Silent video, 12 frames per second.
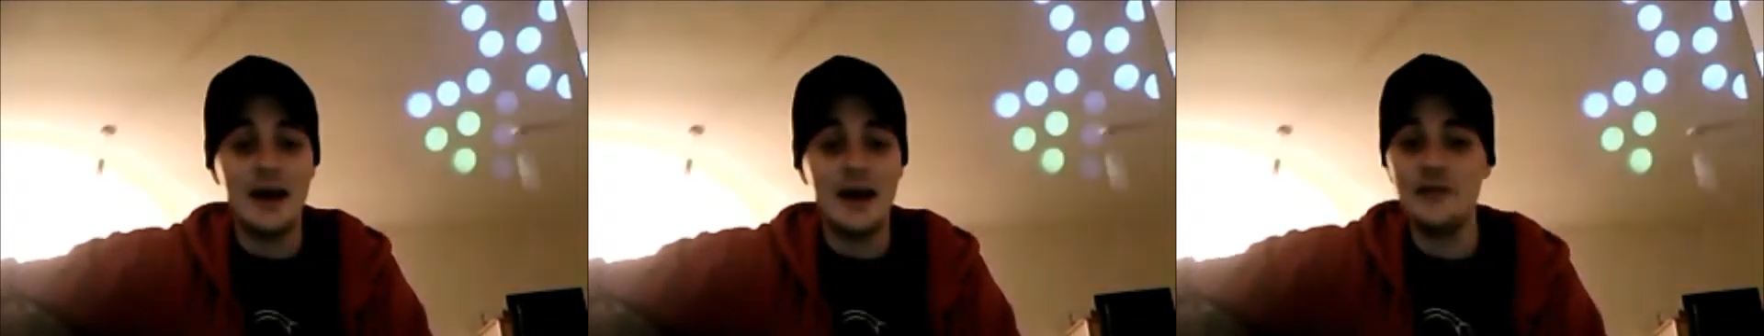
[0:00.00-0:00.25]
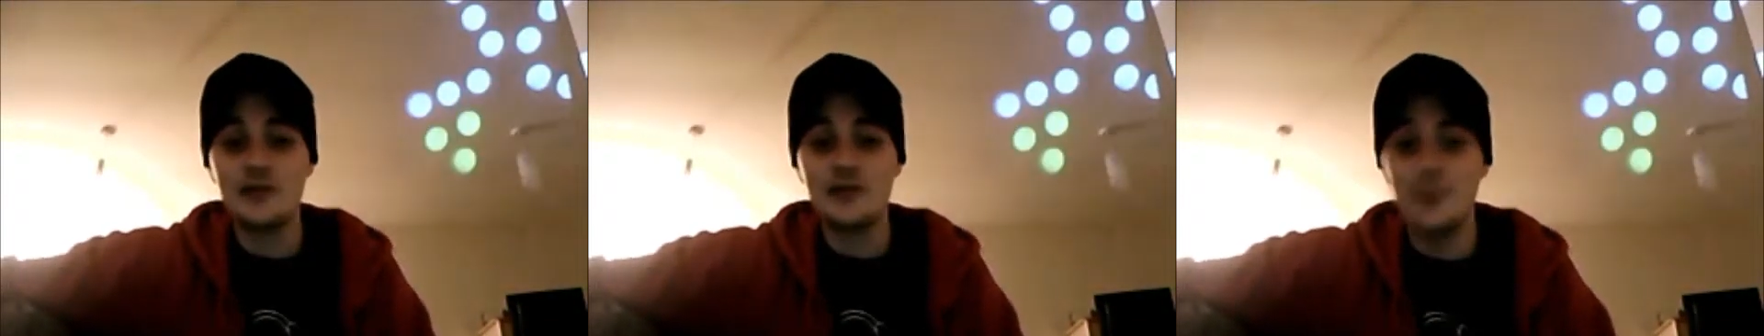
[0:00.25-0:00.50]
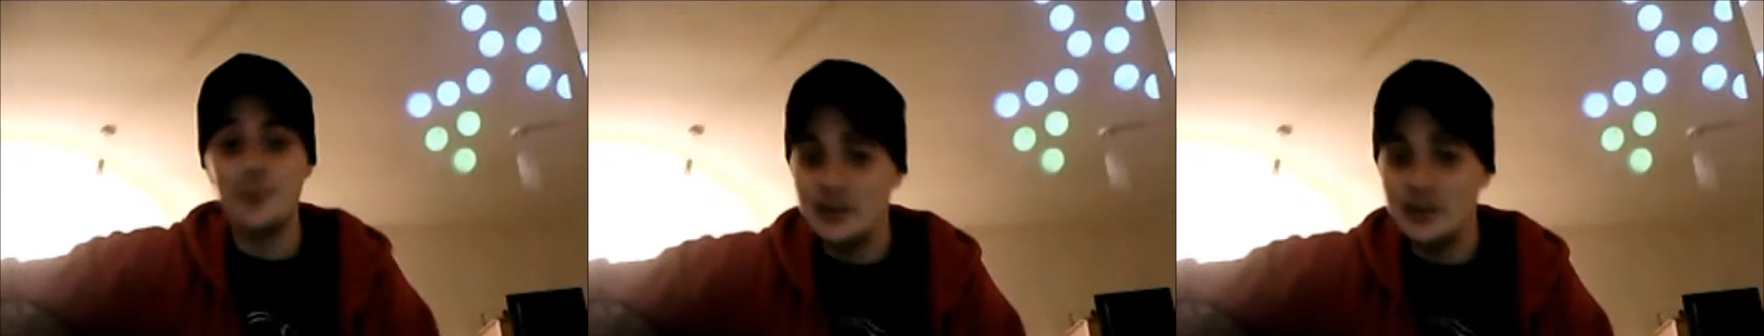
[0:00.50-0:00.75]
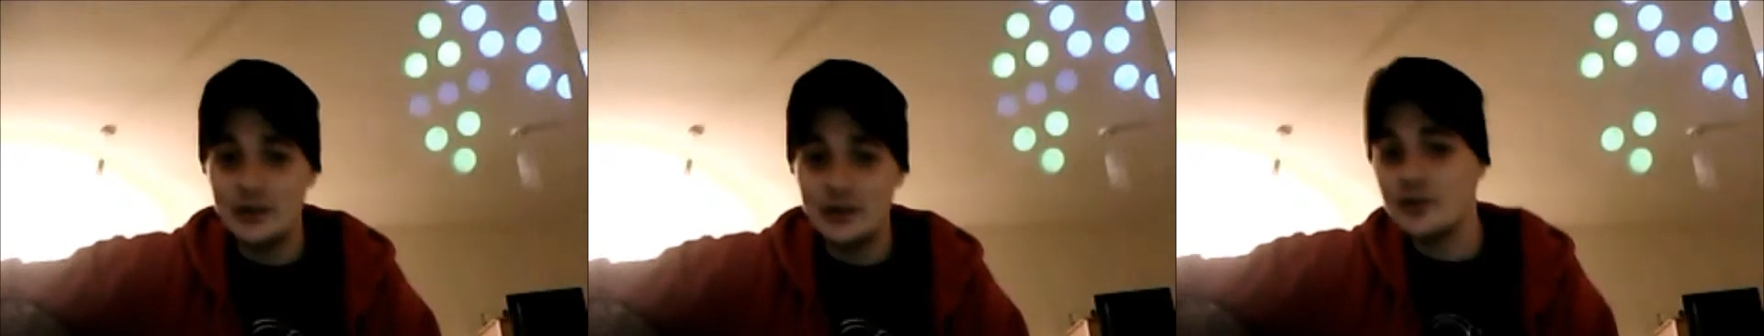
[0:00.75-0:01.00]
and if your
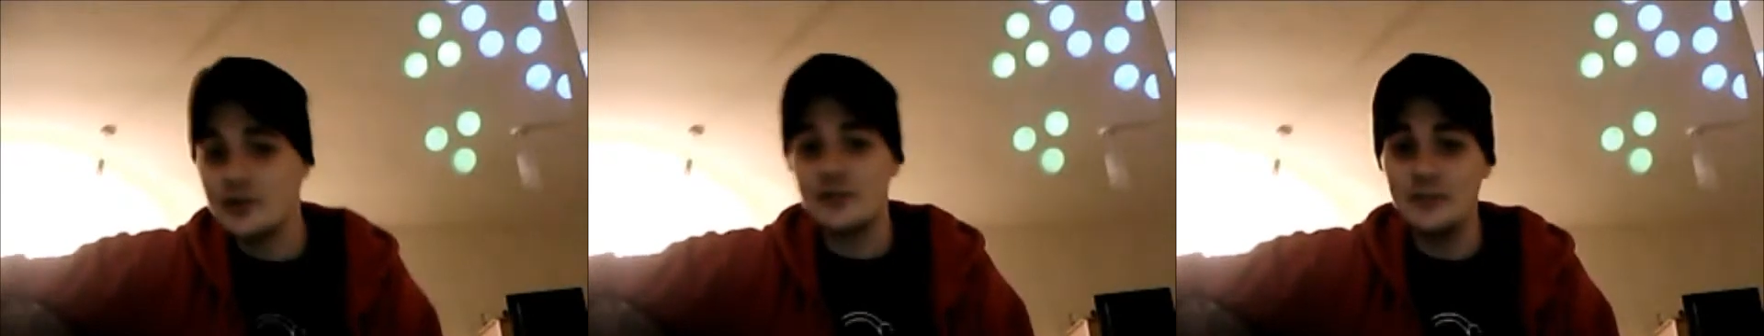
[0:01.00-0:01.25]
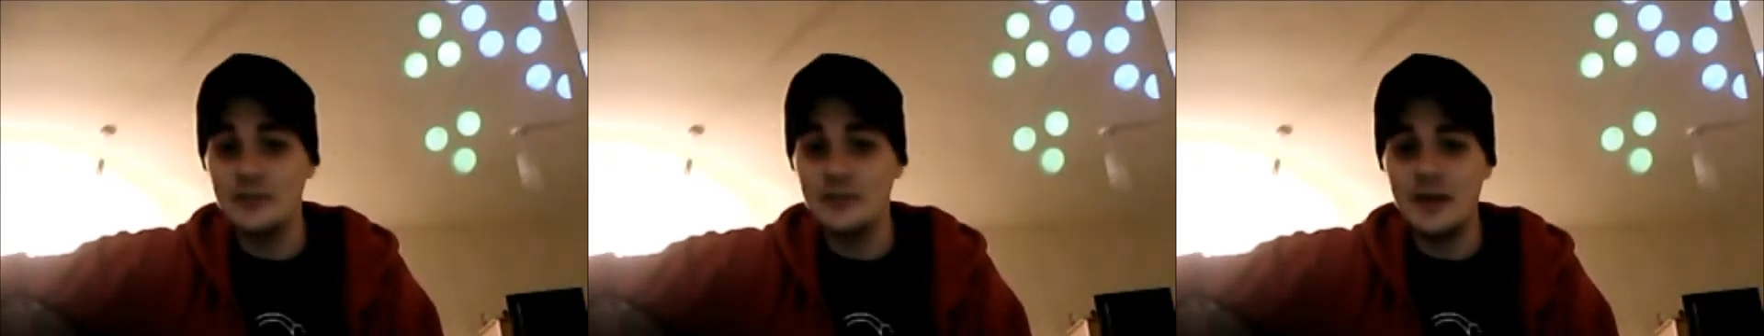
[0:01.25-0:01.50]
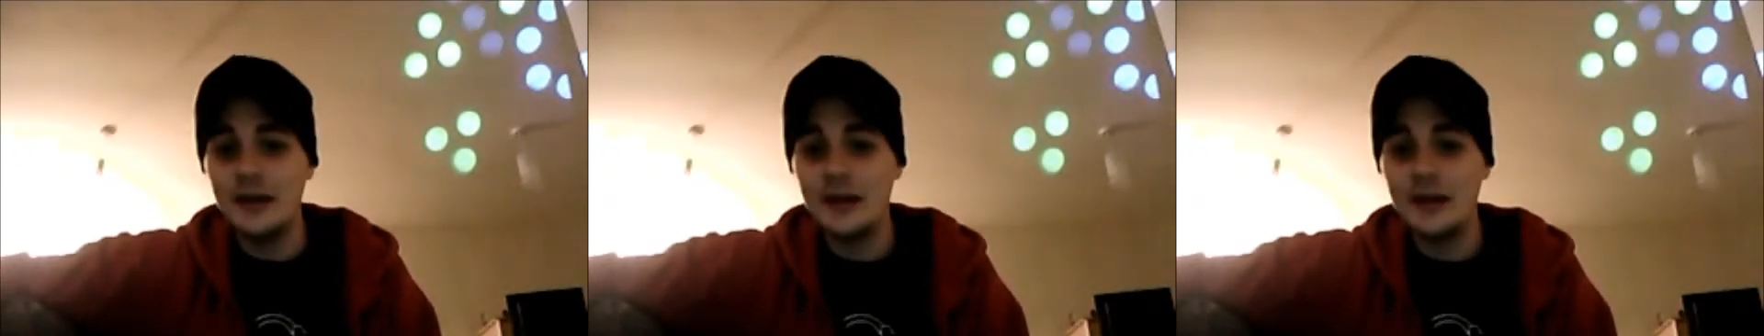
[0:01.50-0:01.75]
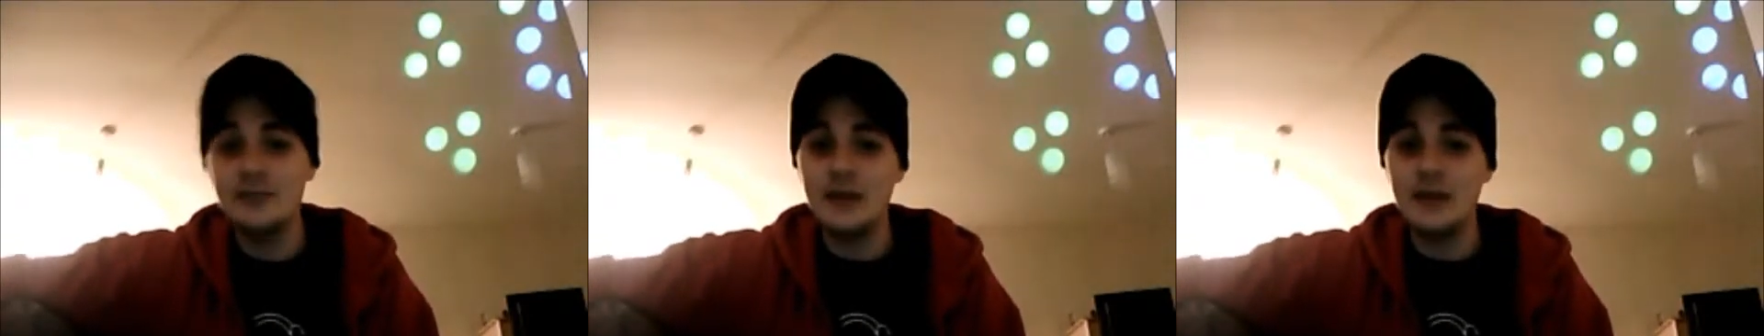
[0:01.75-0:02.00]
speech goes on till
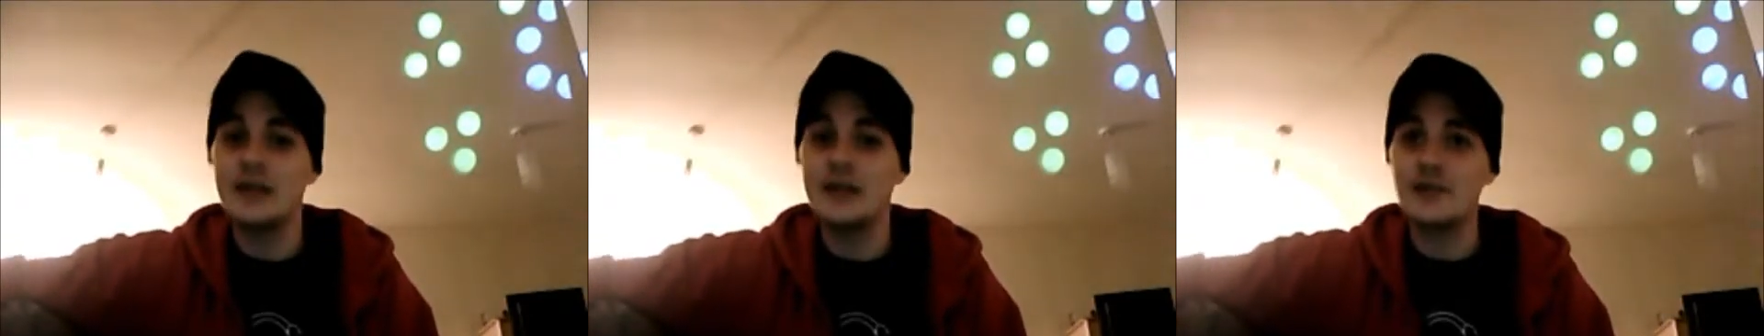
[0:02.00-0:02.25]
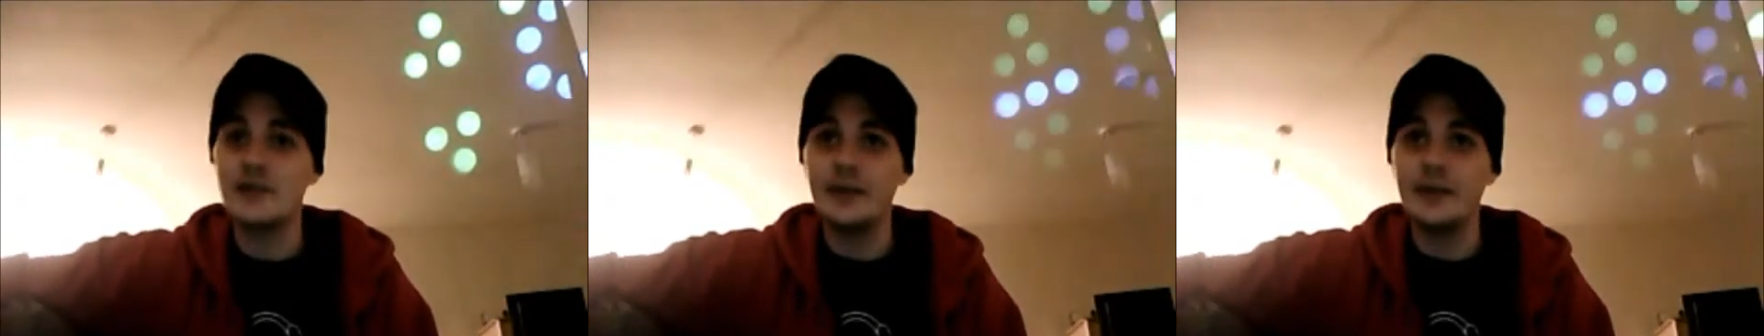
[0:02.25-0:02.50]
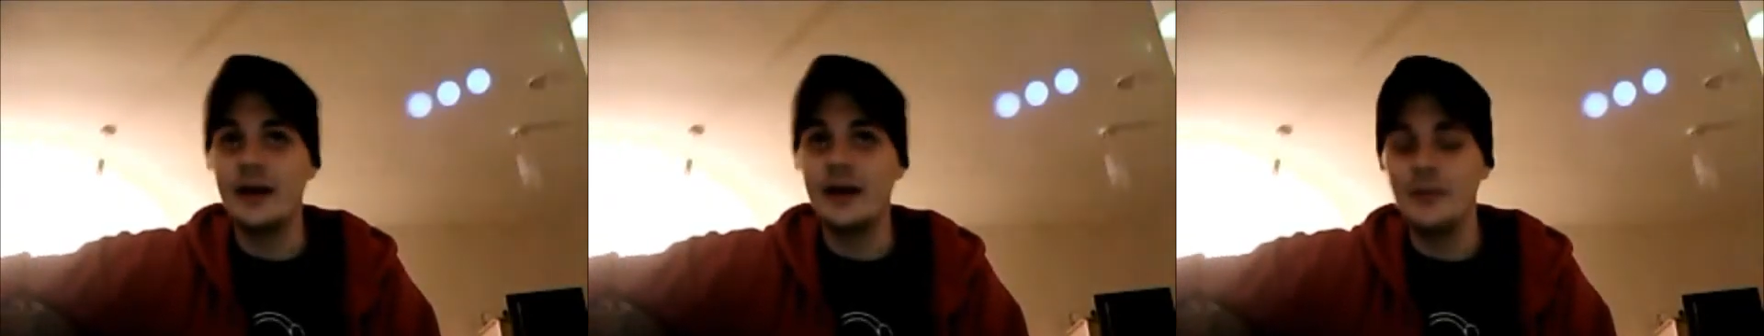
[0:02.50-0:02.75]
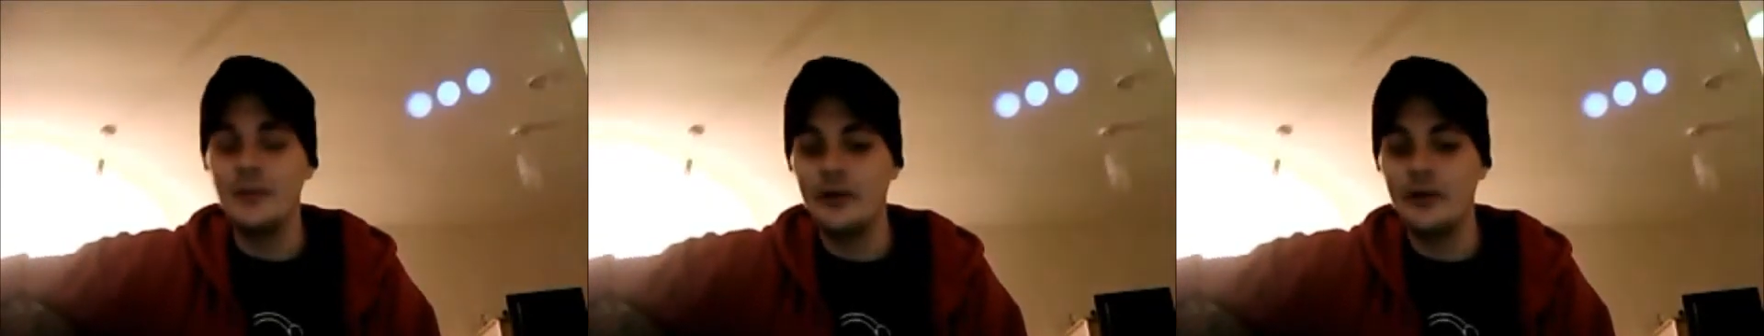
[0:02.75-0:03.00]
midnight, well, it's going to be
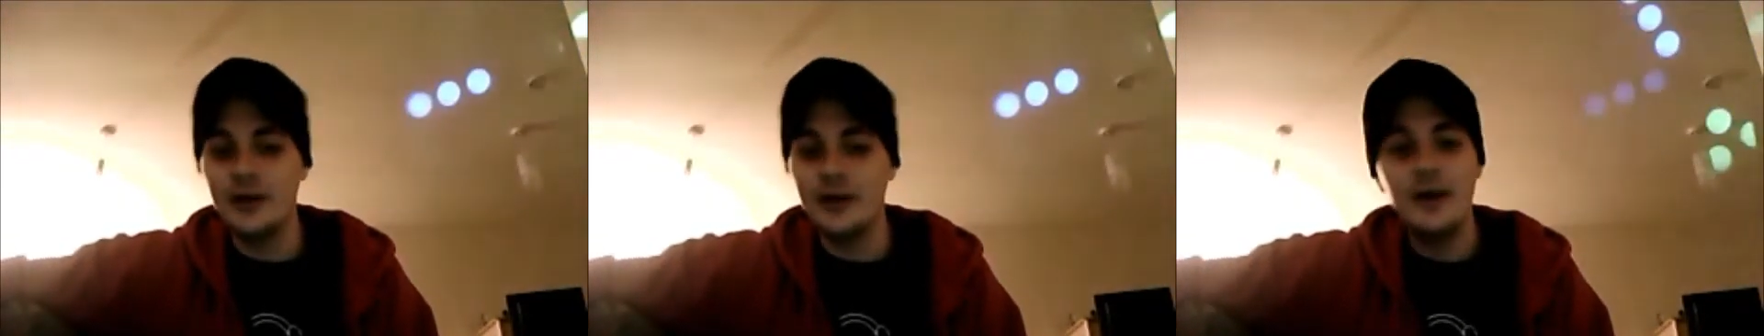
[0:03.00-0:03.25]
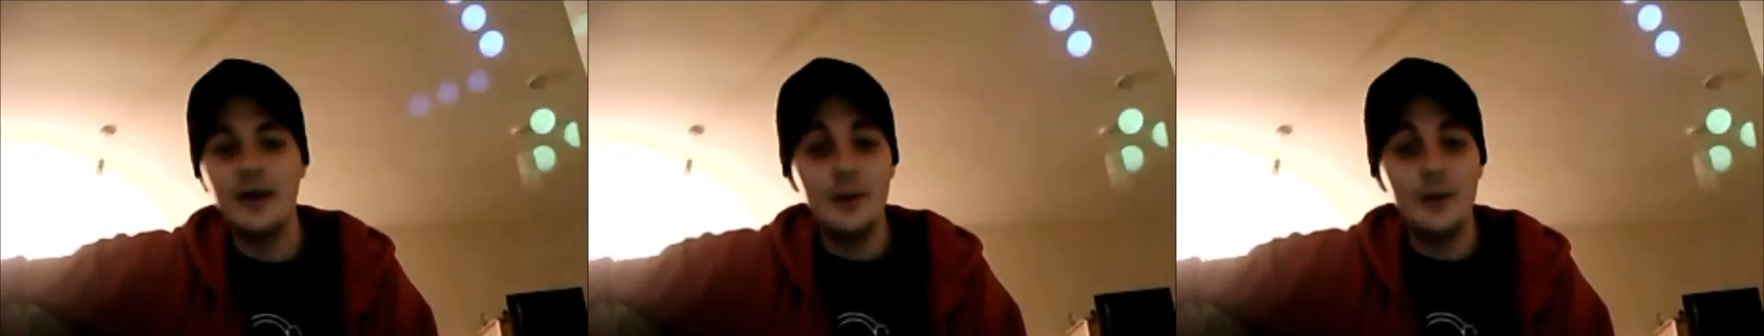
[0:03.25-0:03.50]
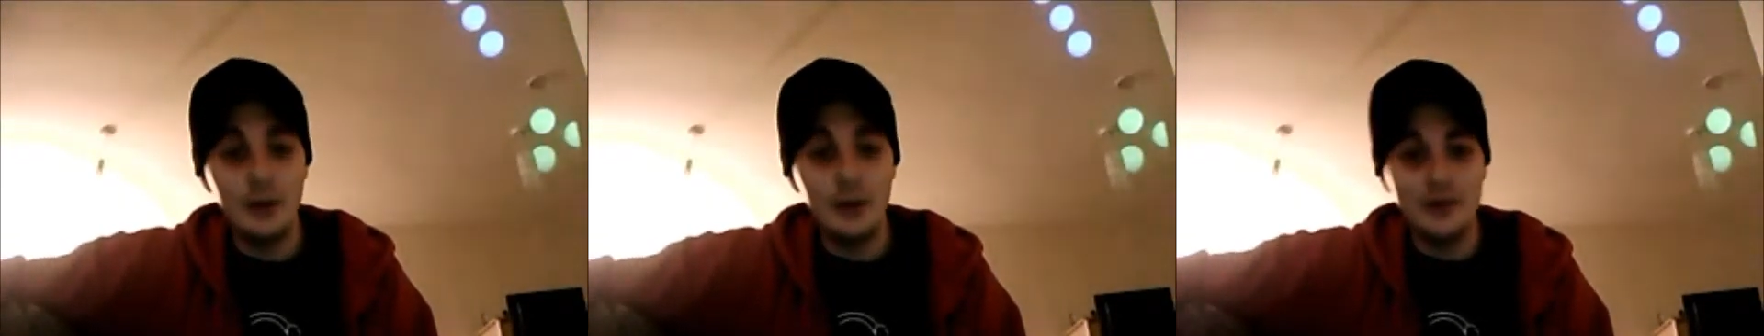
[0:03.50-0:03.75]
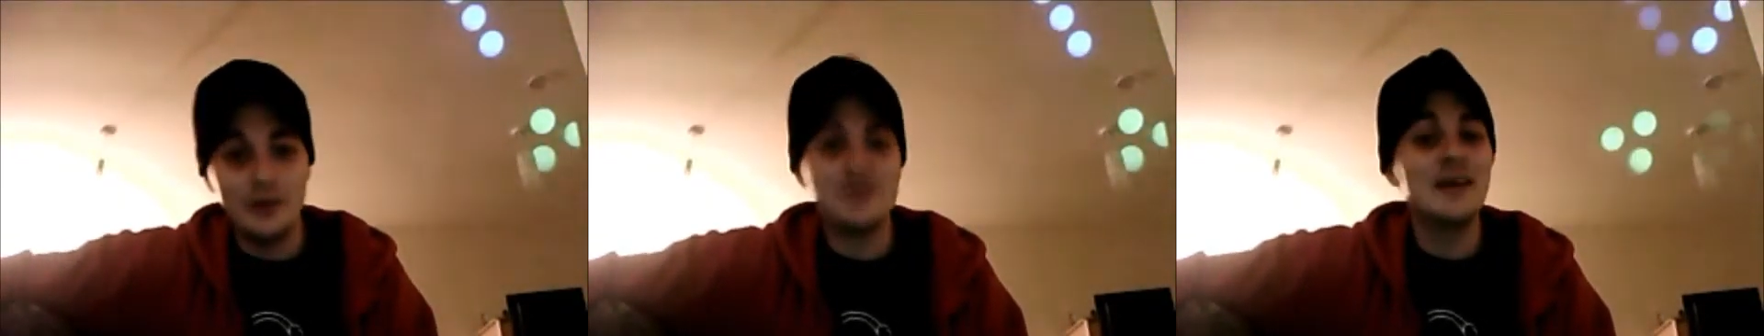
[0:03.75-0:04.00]
kind of boring,
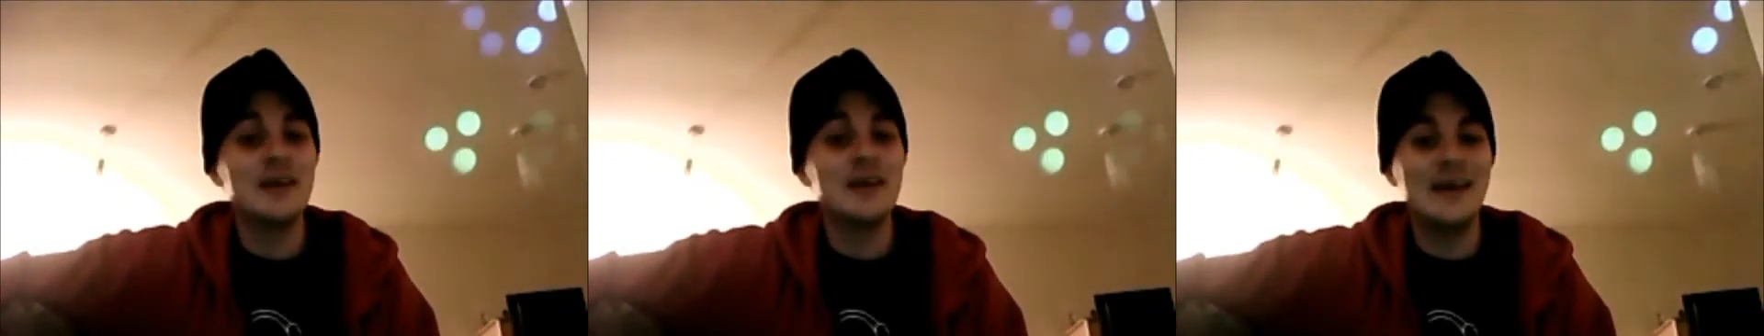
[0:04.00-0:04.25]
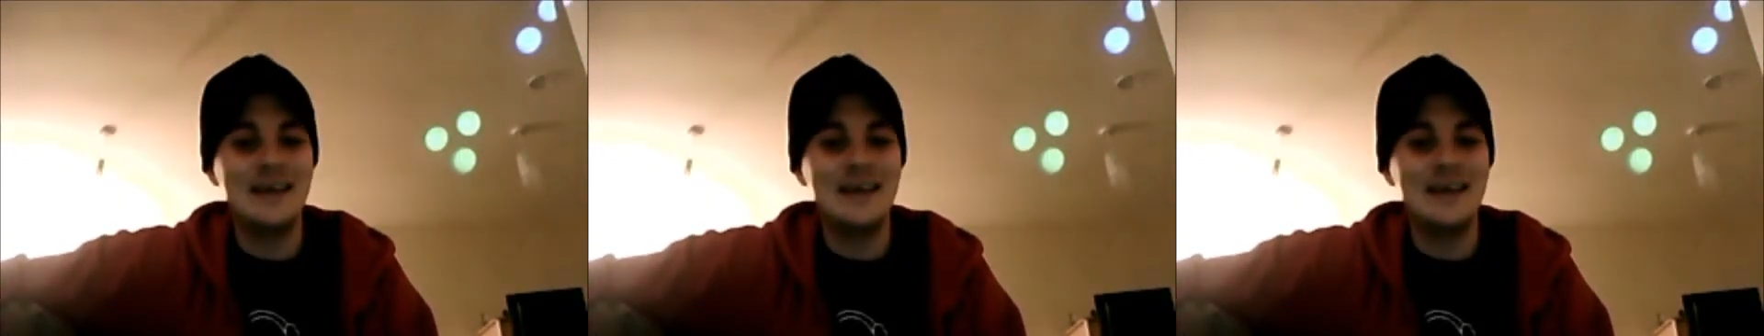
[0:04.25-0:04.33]
but